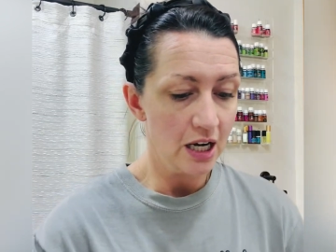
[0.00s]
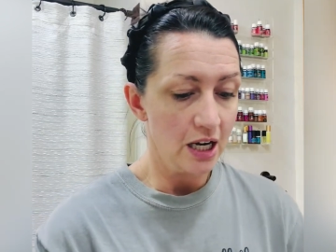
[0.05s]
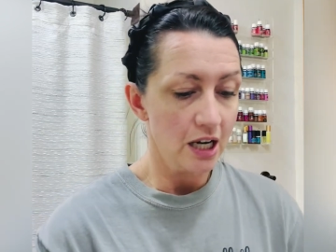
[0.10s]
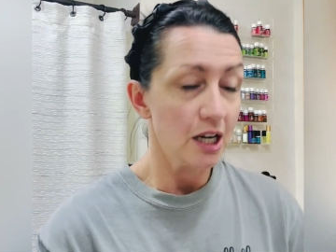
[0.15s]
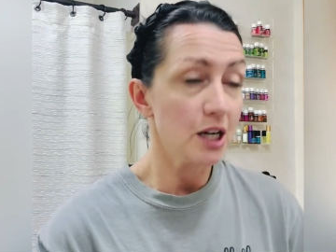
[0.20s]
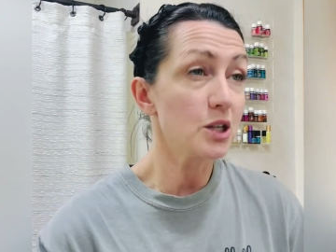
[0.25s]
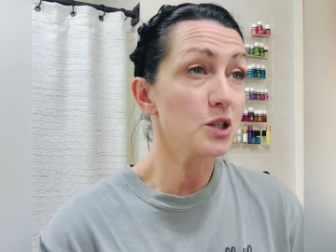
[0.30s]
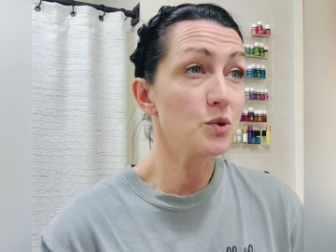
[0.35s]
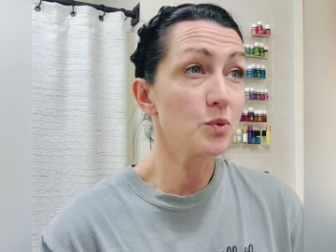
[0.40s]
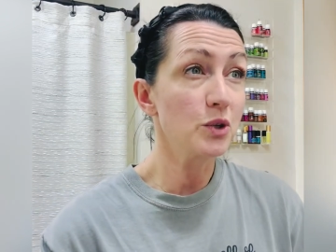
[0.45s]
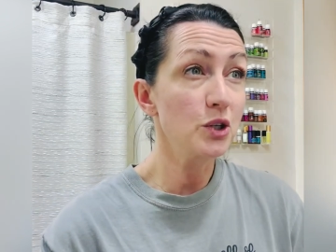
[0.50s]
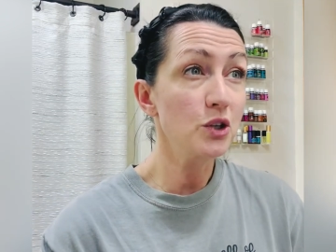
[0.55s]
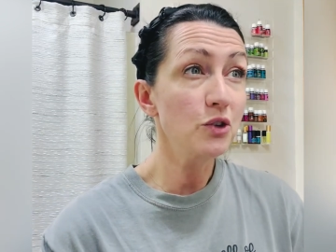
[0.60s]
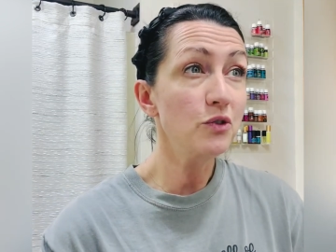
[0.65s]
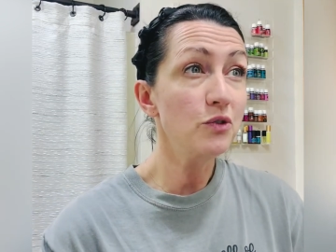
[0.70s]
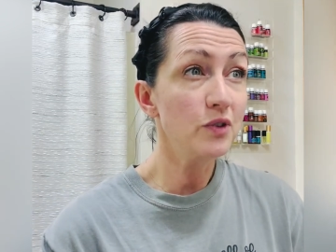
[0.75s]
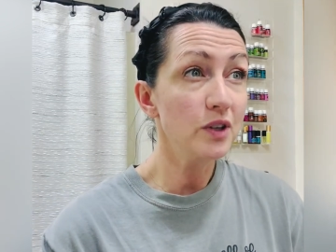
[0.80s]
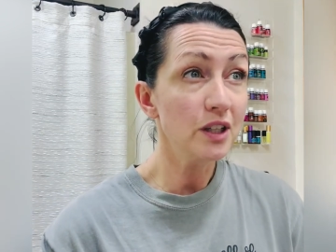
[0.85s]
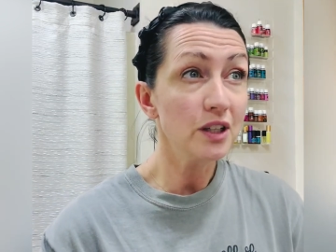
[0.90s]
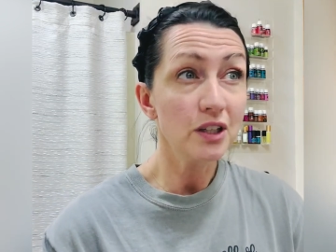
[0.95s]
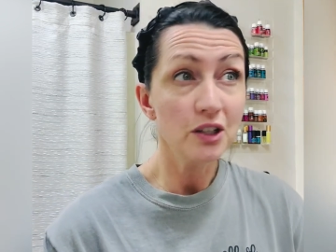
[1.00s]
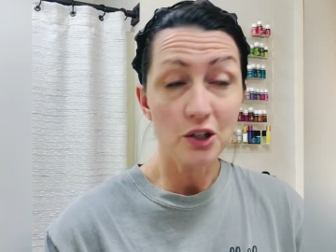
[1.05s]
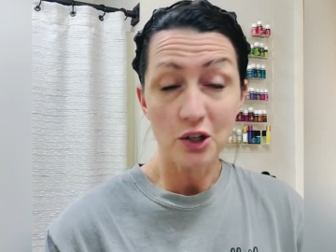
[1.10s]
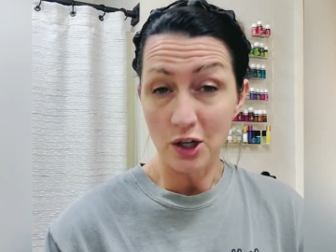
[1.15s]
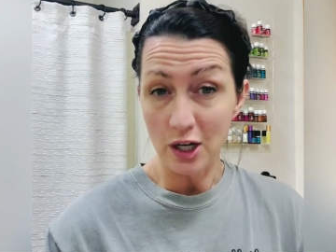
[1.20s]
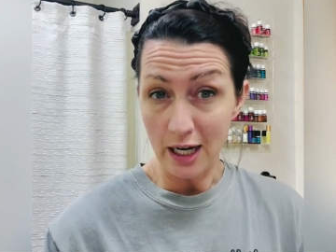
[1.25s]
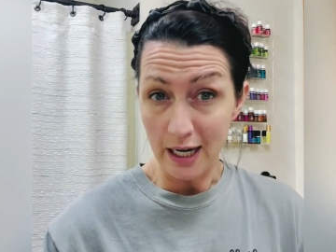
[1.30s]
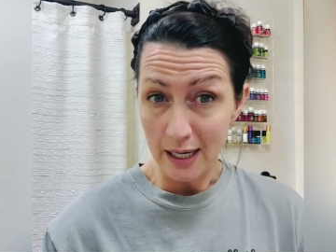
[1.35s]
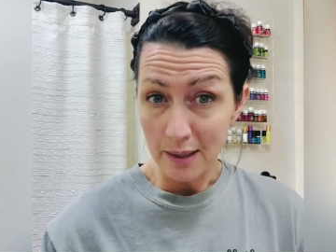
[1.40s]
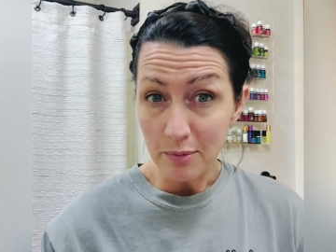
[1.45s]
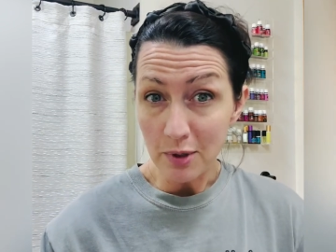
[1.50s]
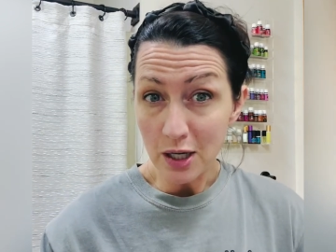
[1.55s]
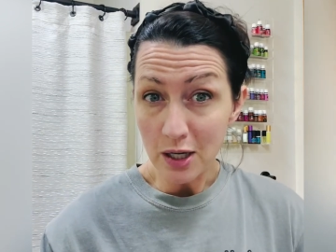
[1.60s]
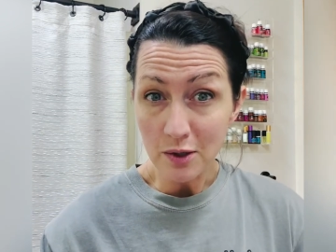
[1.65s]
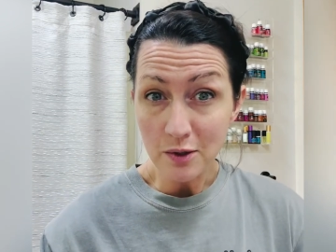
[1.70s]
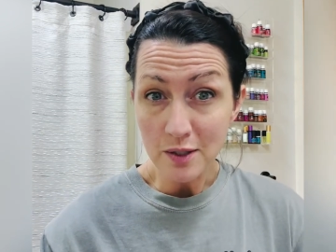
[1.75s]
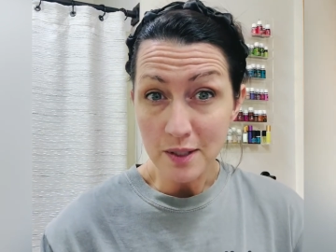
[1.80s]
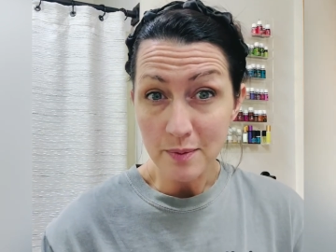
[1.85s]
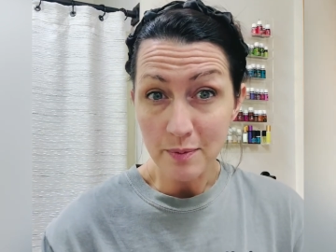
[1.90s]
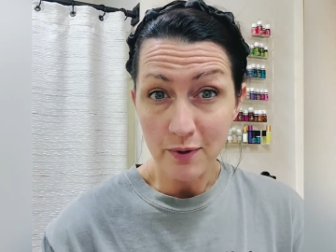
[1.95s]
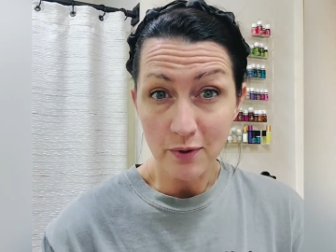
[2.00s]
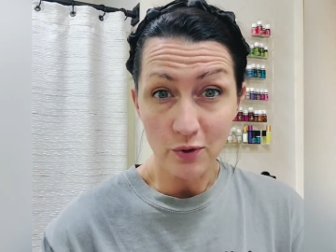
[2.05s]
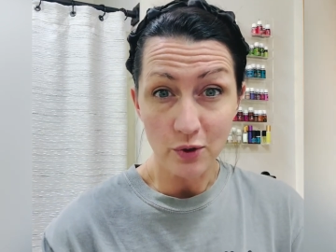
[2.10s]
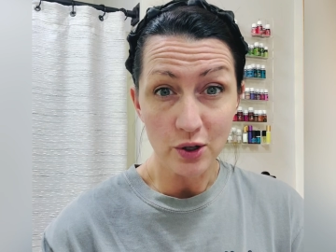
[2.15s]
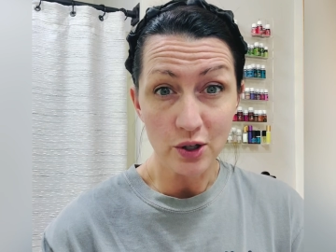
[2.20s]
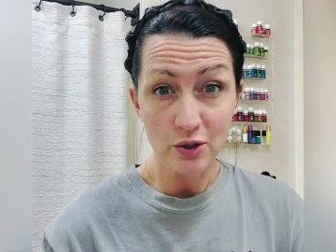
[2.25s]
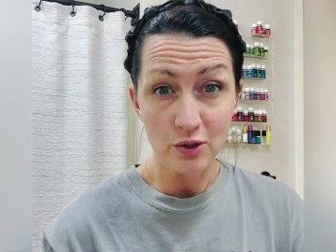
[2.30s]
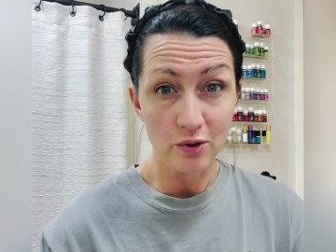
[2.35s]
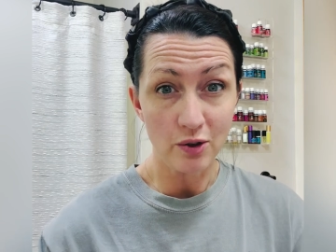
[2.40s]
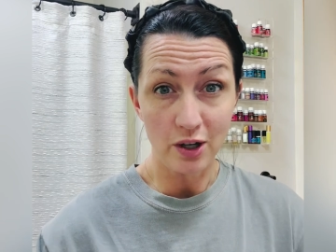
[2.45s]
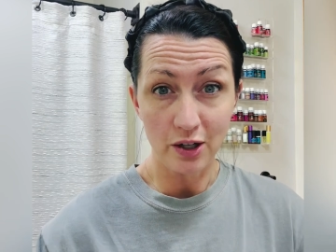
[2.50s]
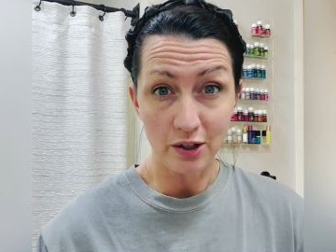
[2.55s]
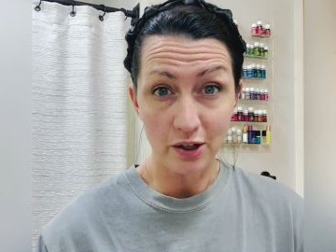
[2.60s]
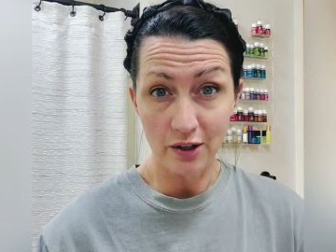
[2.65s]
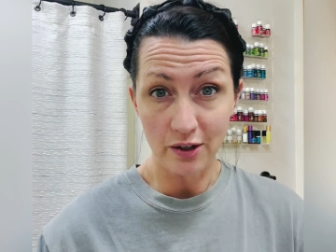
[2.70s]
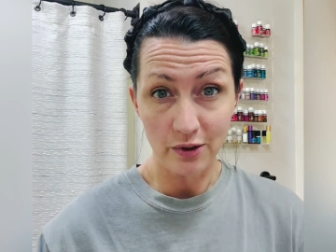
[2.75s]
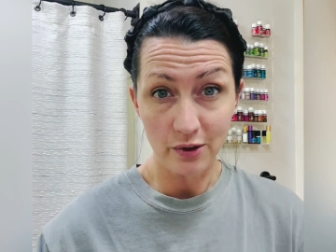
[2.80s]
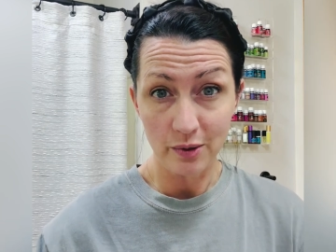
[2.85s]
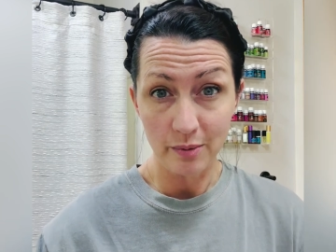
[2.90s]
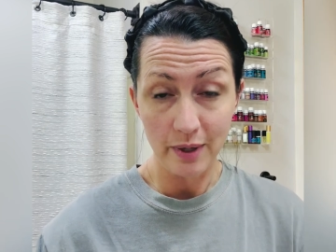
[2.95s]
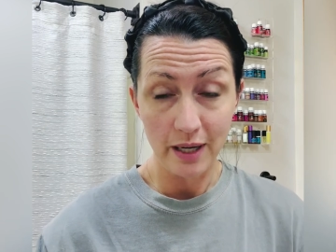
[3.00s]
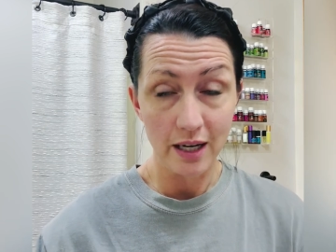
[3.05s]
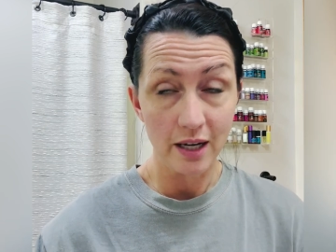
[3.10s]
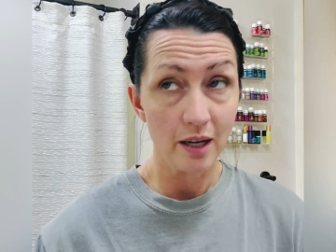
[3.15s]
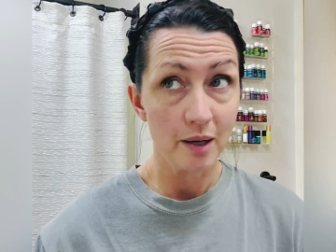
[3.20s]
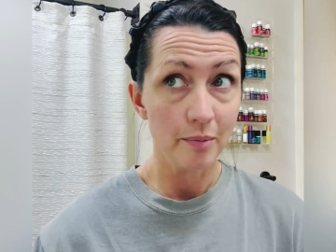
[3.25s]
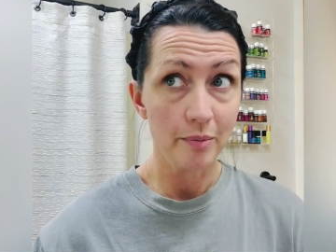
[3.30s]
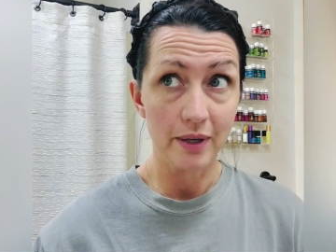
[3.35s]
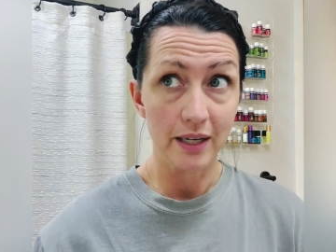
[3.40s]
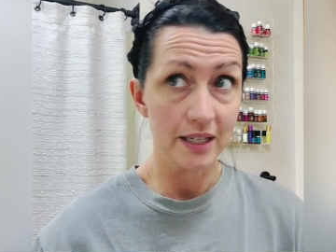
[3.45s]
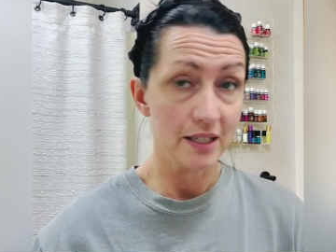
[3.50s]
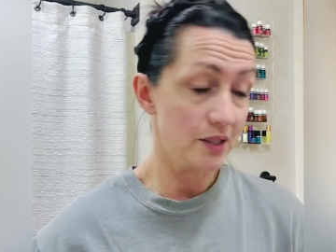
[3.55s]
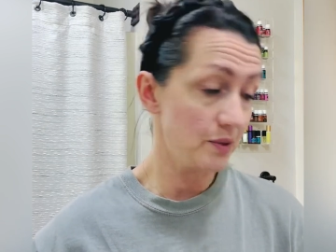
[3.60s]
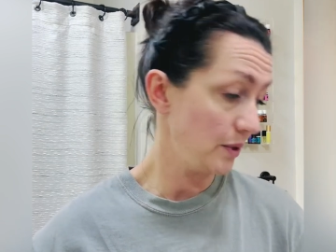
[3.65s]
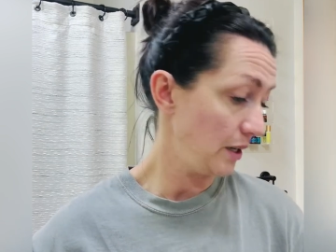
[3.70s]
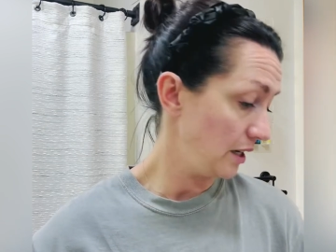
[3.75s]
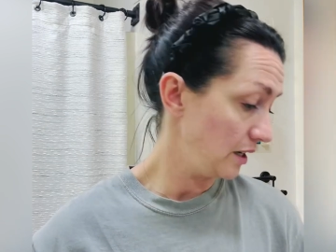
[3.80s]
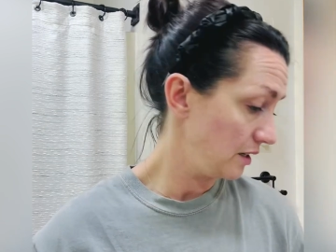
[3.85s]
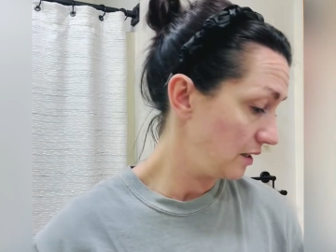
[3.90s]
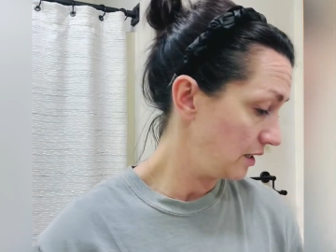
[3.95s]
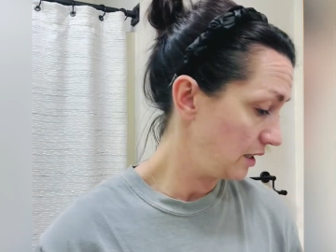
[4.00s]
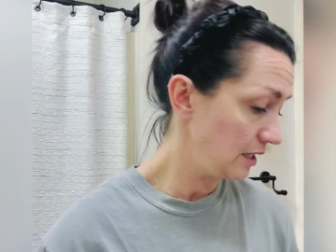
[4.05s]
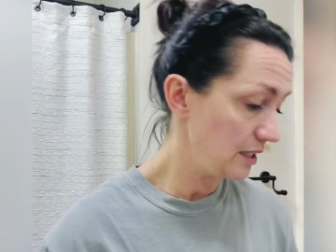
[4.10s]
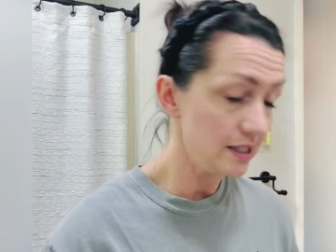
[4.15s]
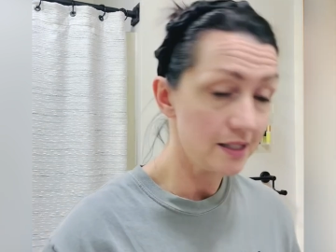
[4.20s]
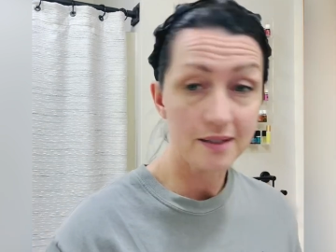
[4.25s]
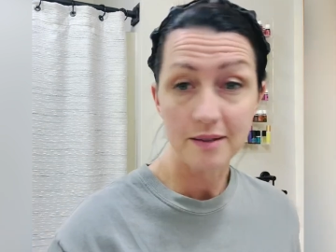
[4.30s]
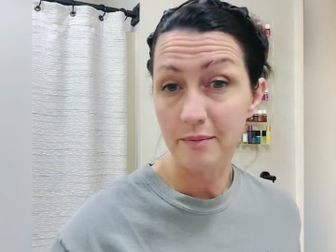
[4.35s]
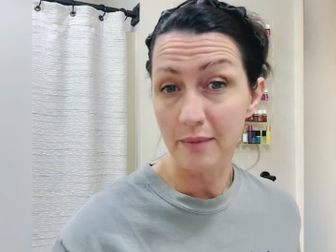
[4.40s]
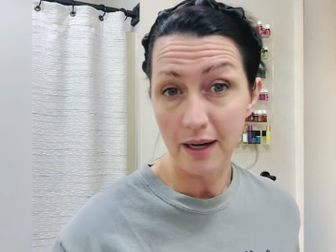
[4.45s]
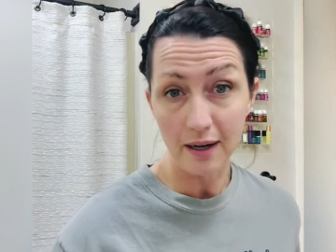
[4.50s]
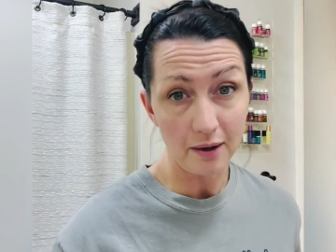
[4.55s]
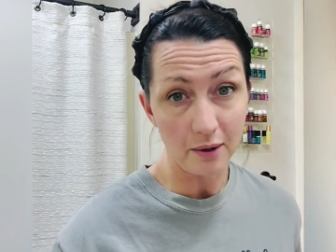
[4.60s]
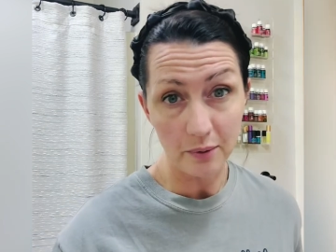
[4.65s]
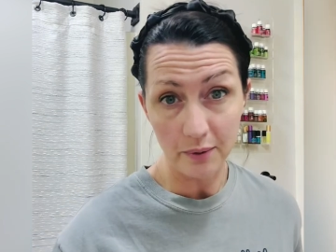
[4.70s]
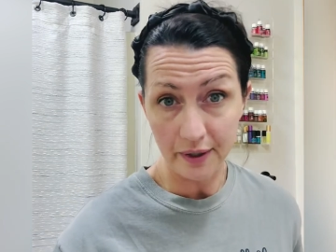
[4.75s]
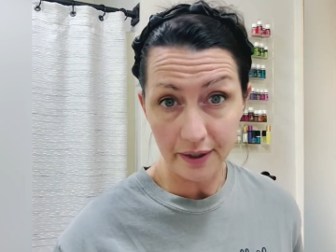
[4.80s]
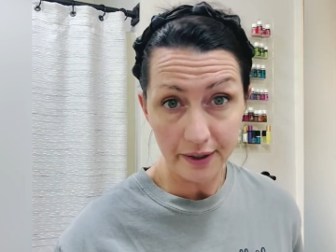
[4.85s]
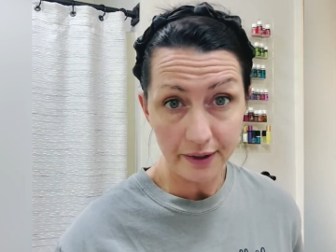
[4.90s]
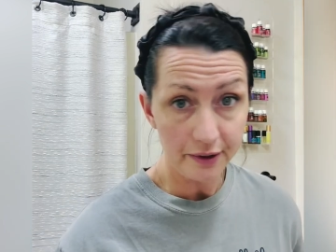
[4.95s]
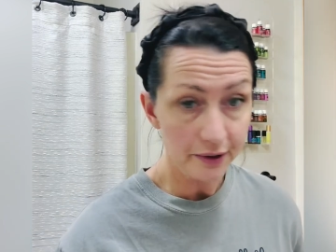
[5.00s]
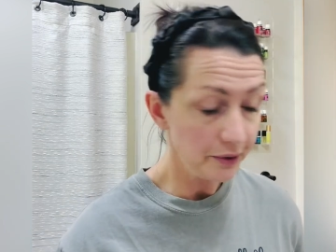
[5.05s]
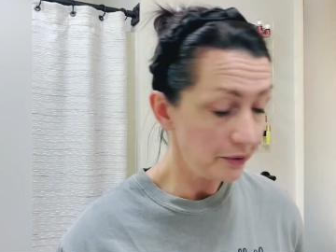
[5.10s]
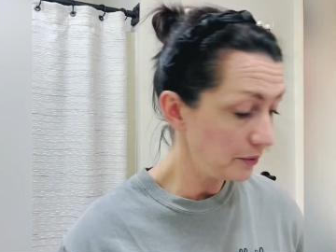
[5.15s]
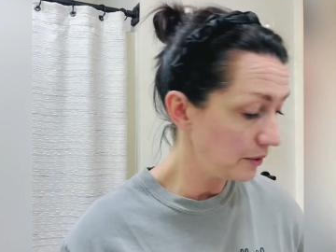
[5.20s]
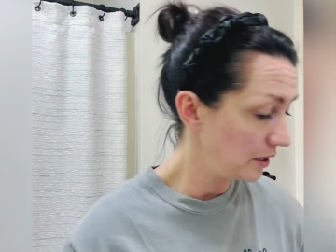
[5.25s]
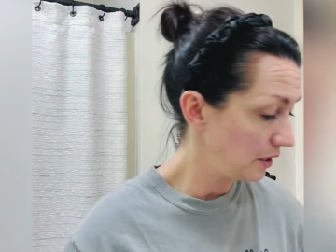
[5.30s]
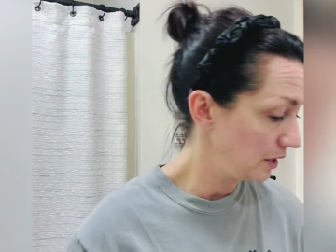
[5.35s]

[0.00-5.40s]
Because when you fill in your eyebrows before you do all your other makeup, I swear, it doesn't matter what you do,